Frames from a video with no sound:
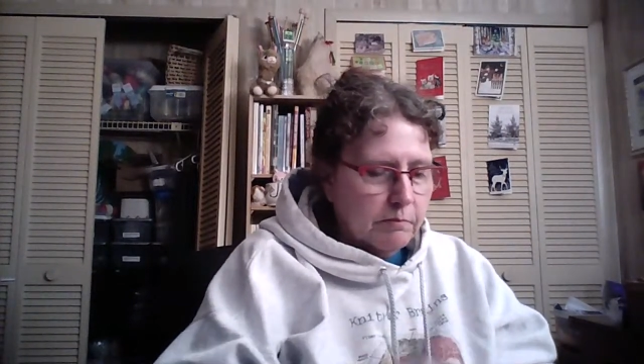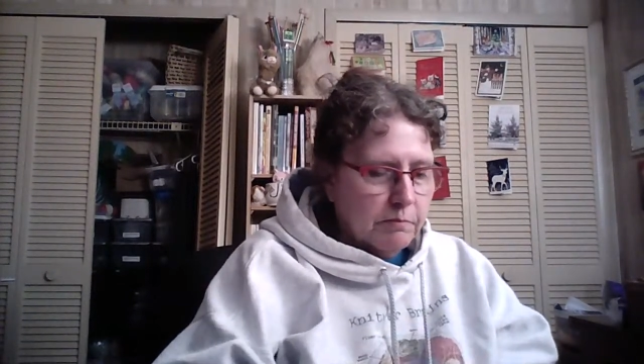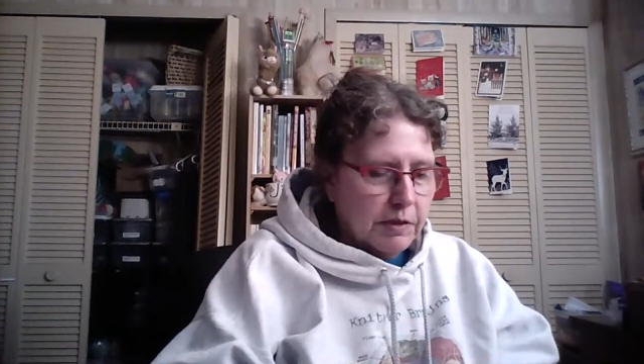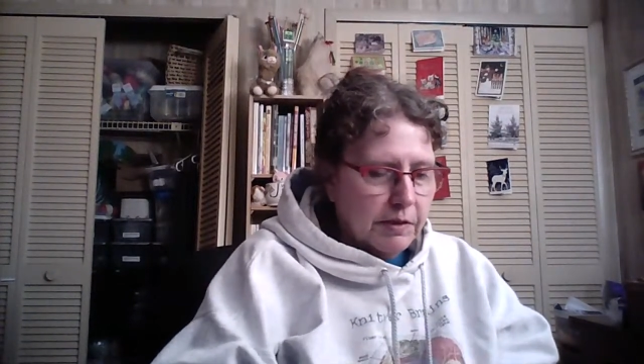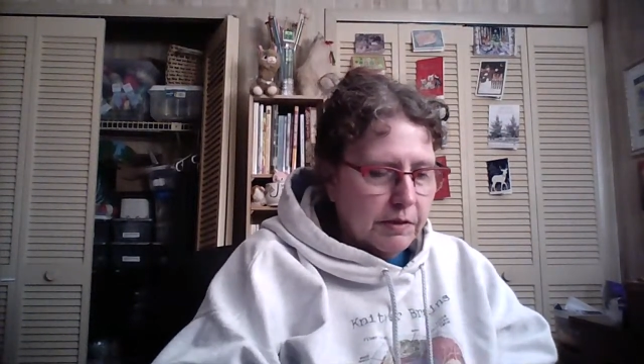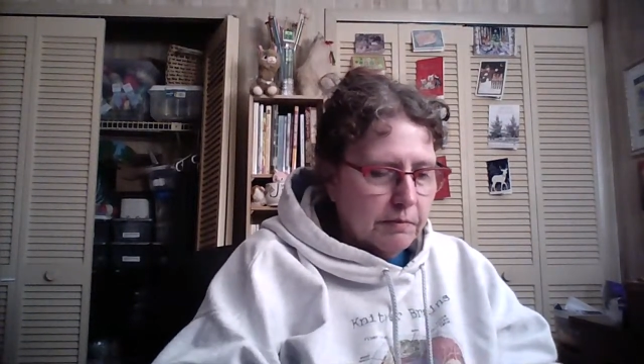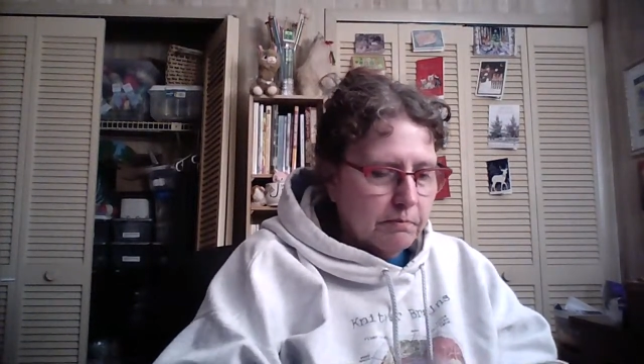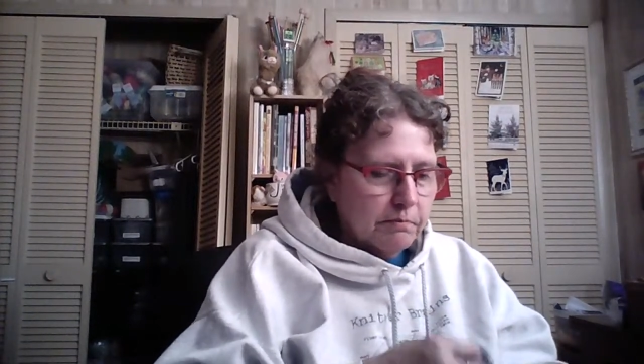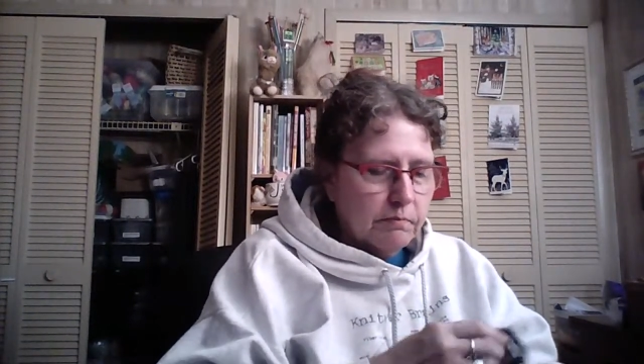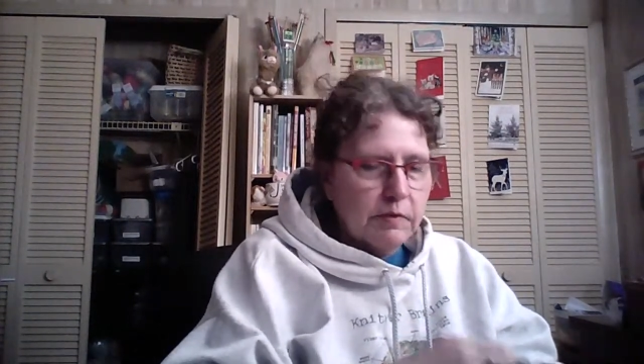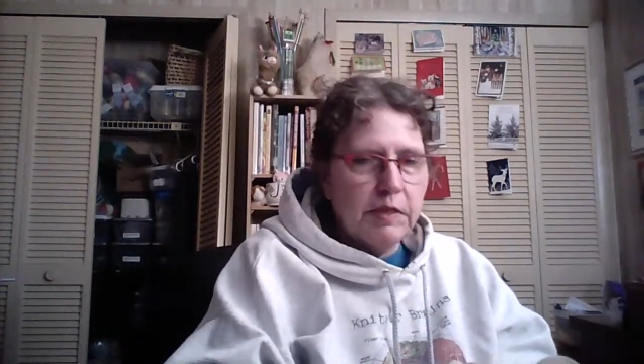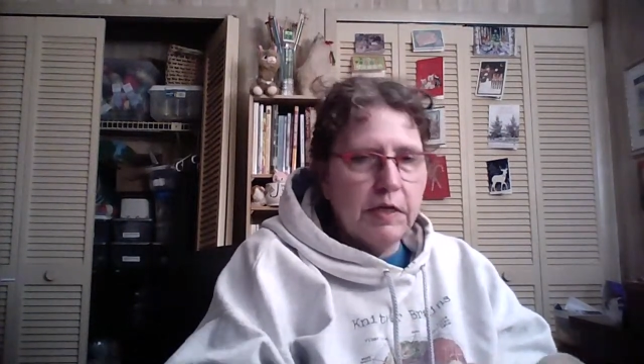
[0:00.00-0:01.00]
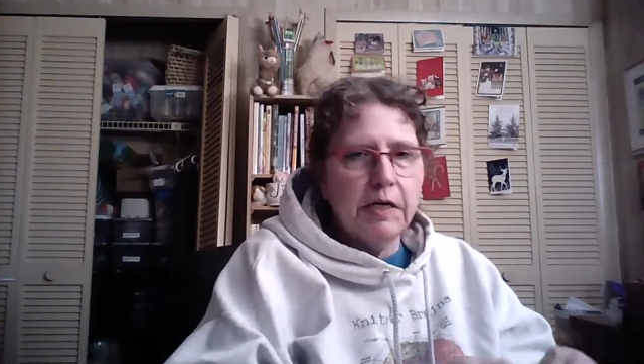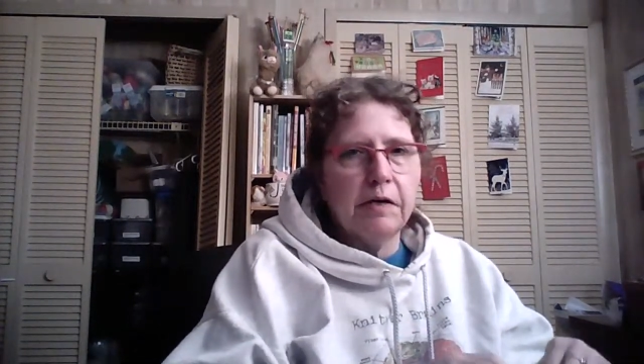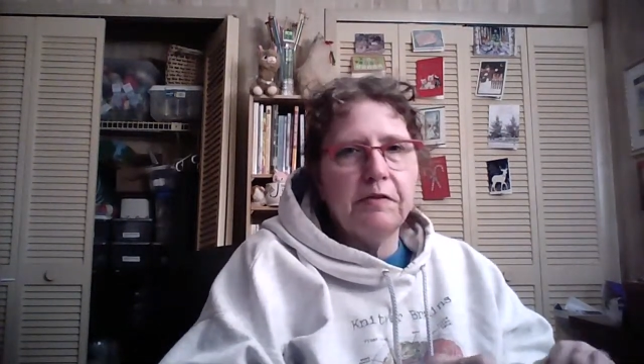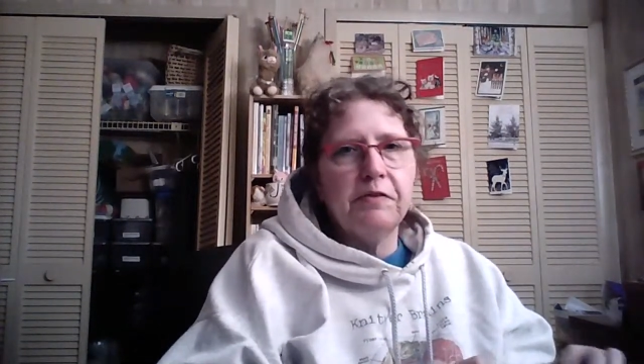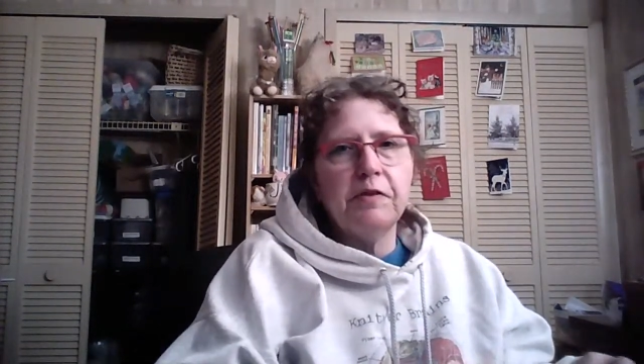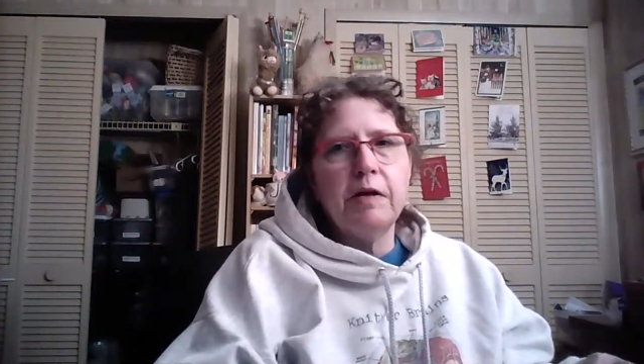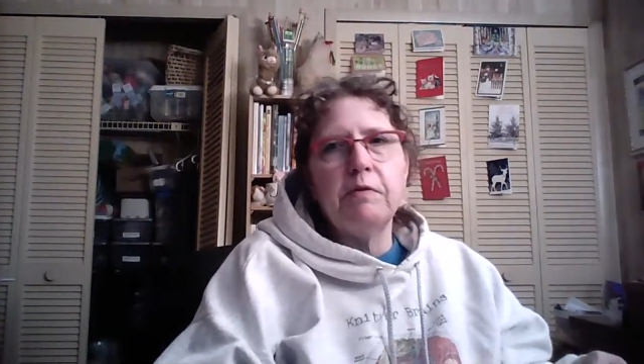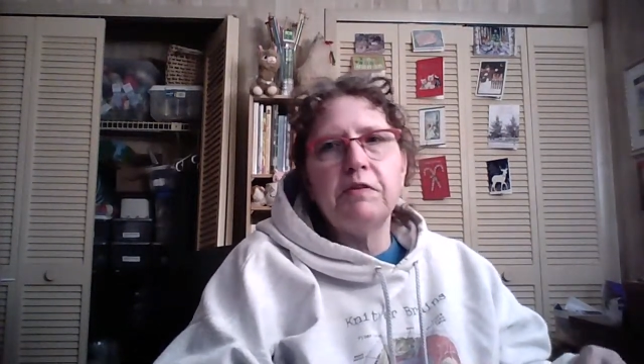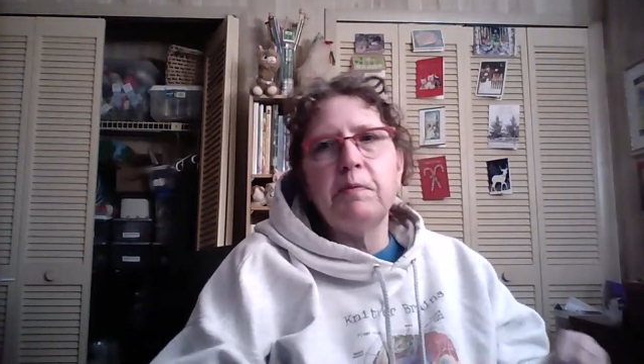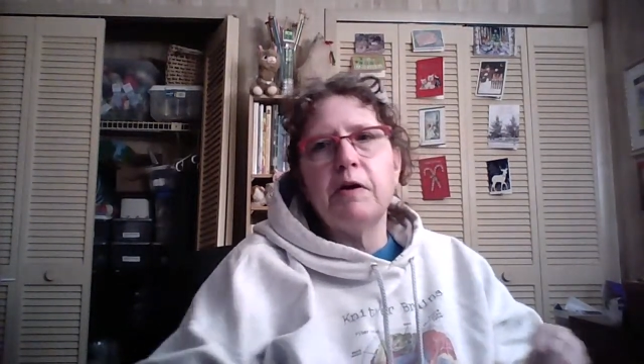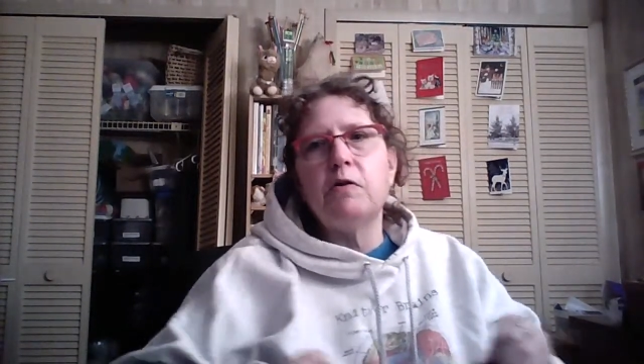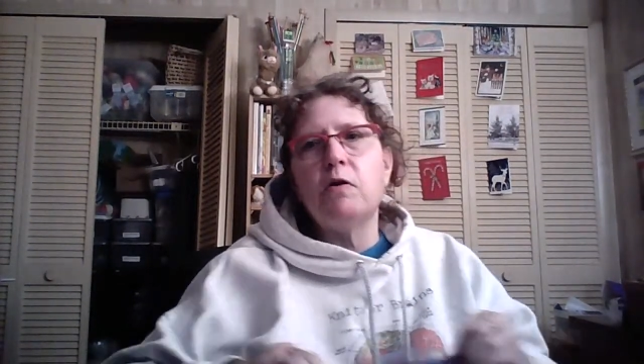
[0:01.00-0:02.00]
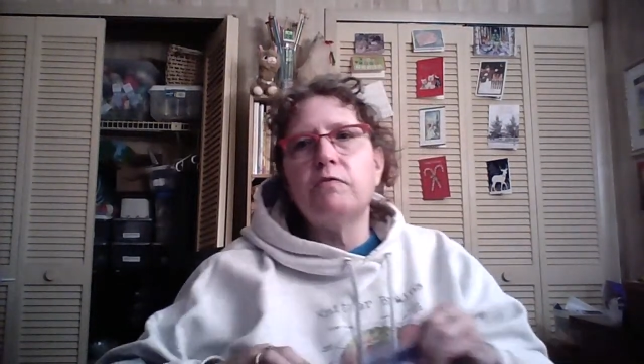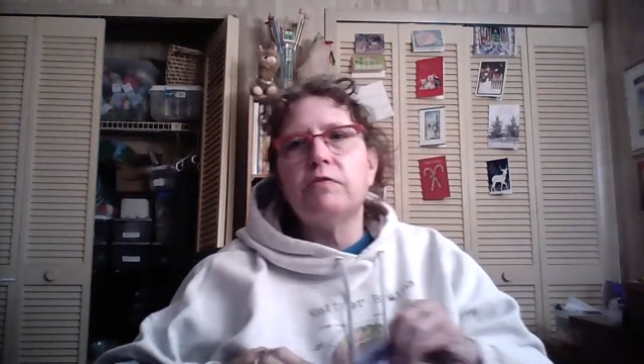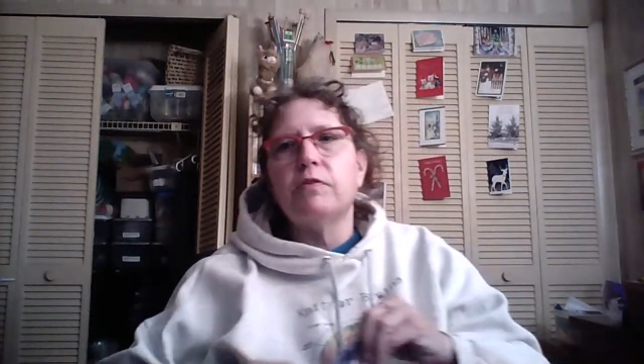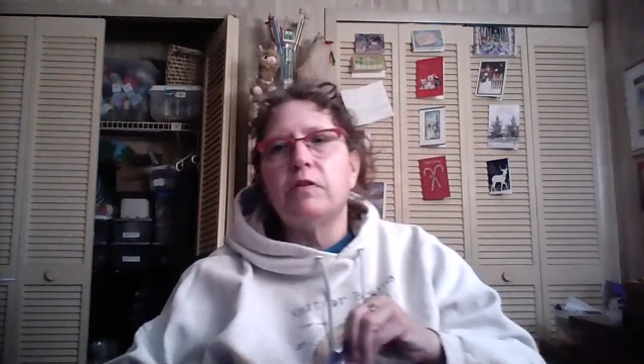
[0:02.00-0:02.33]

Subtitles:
But, yeah, so that was my goal for the